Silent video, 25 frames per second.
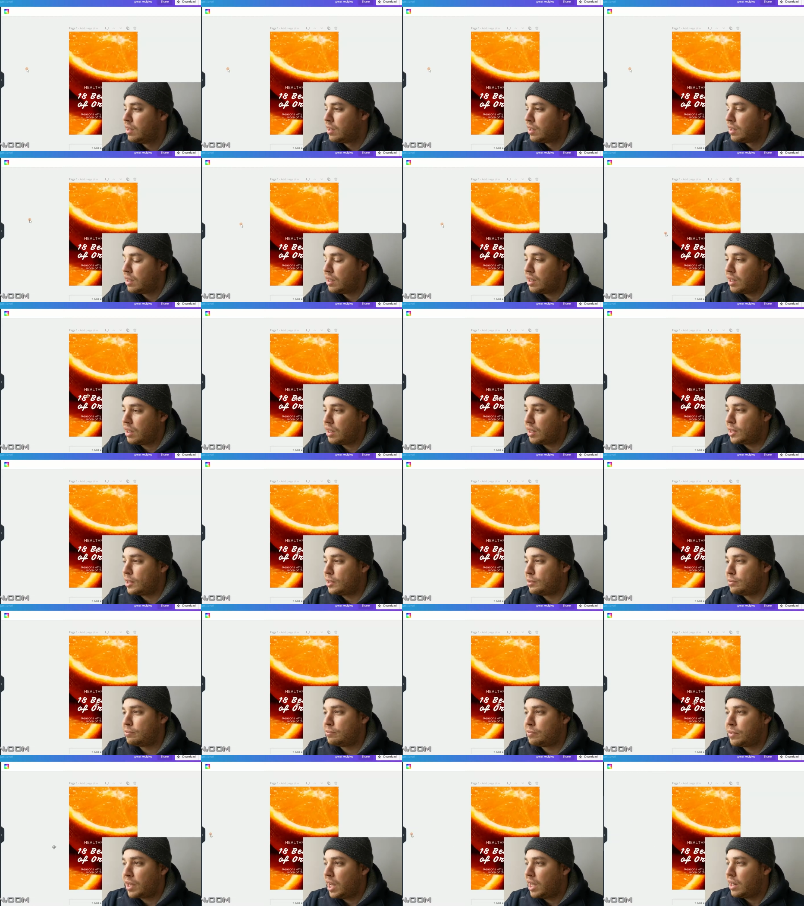
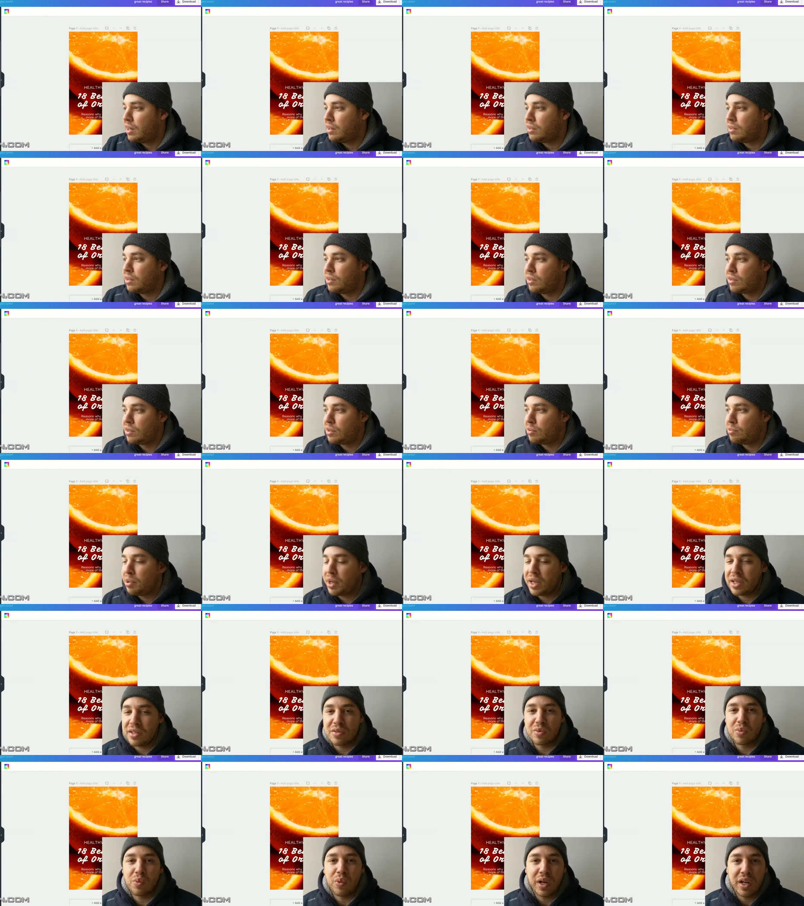the
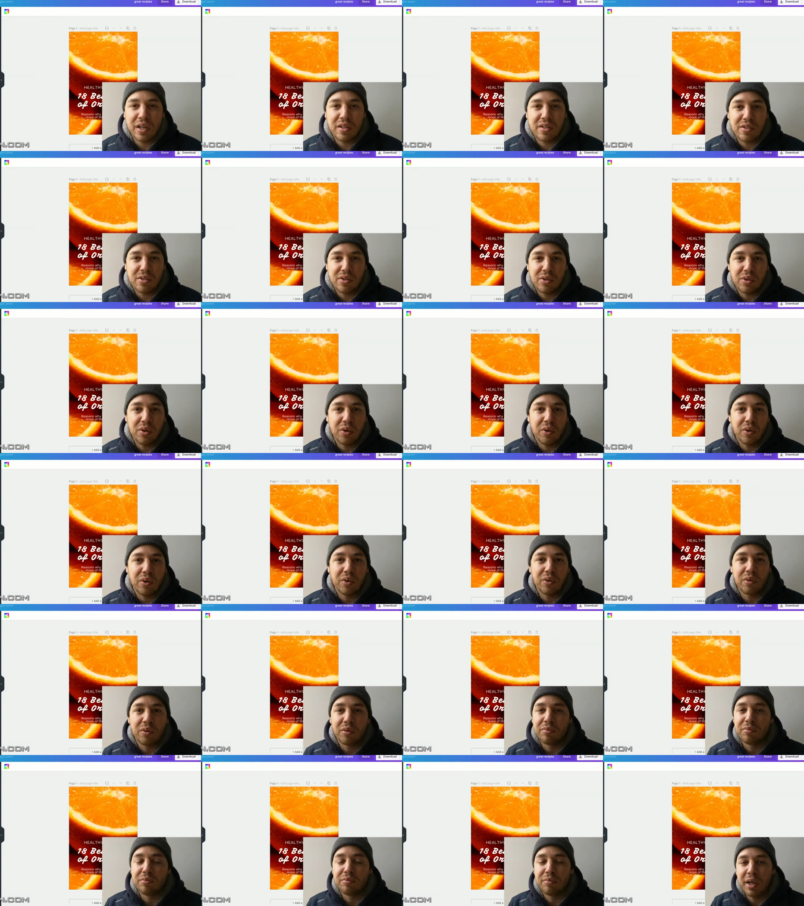best way
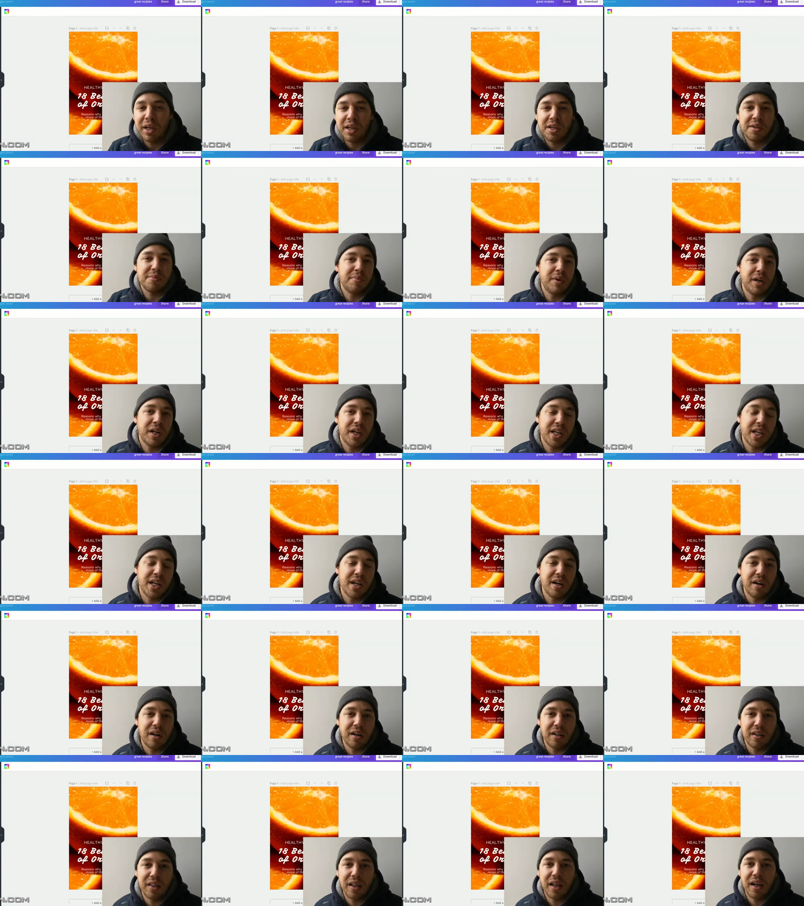to make money
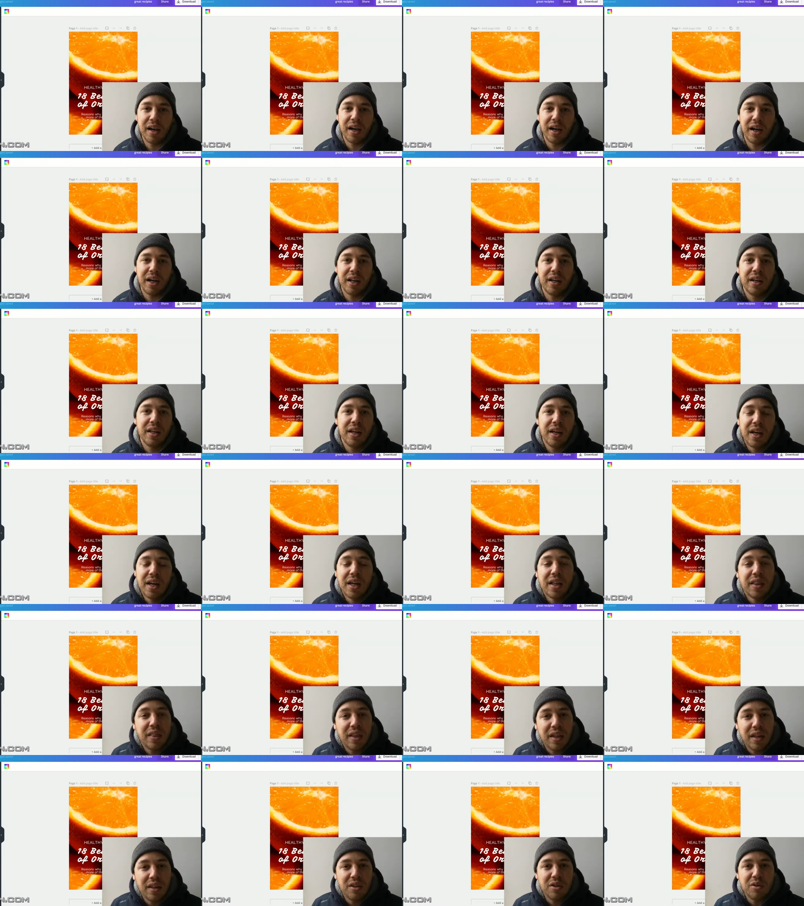online,
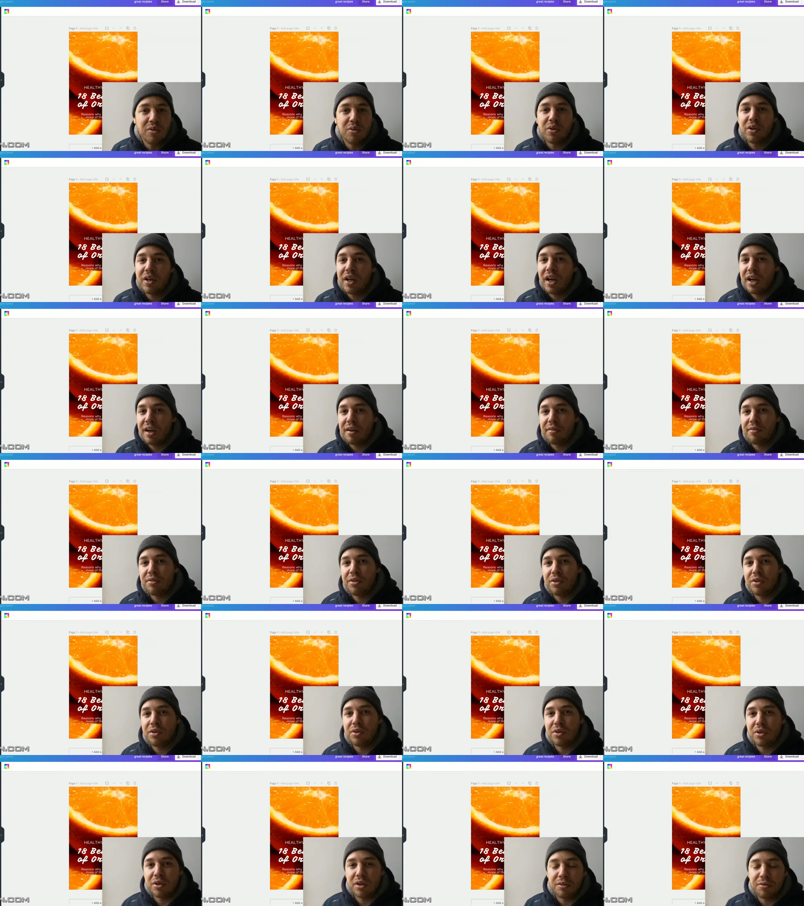then you would have
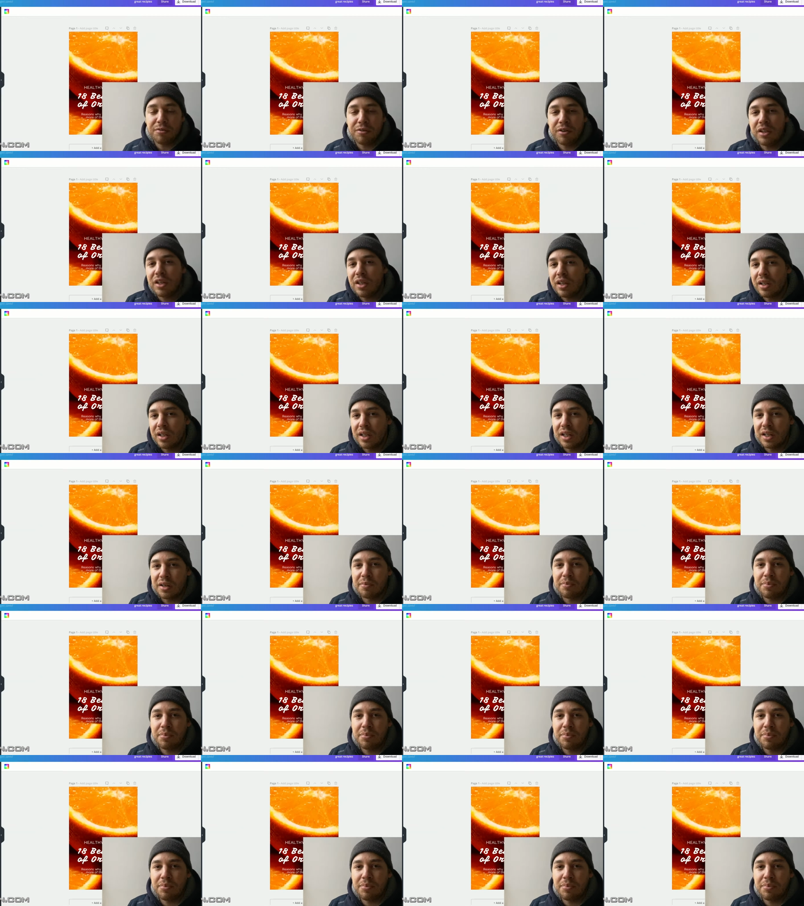your affiliate link